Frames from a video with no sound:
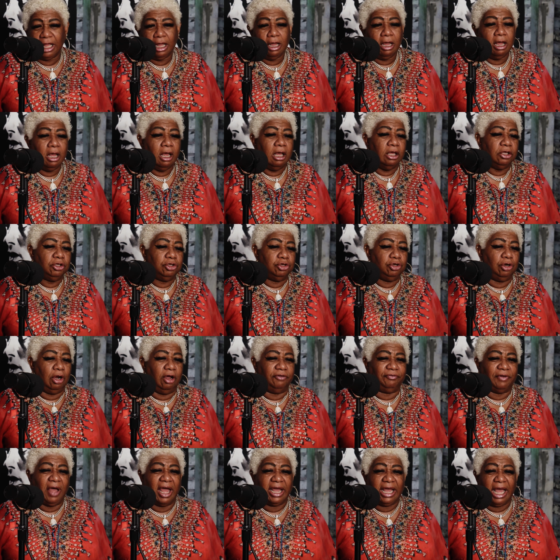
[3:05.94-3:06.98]
Or you know,
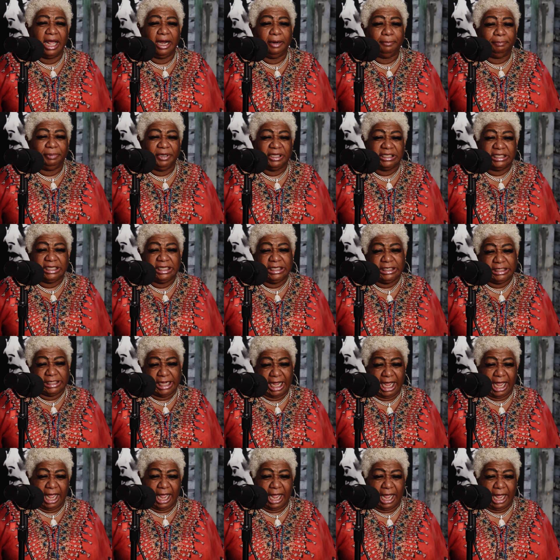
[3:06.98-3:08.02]
if I got a busy
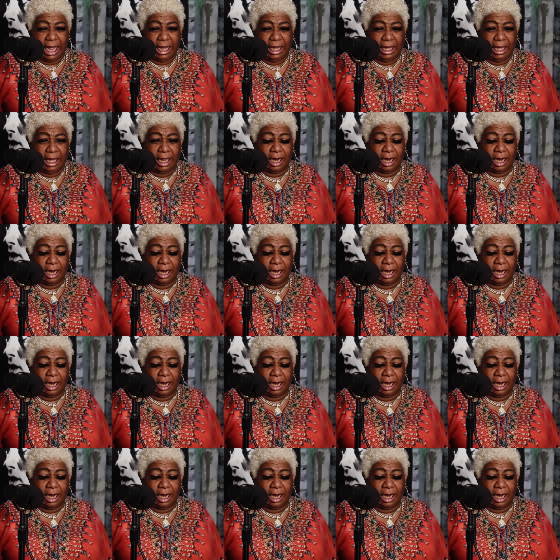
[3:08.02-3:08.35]
day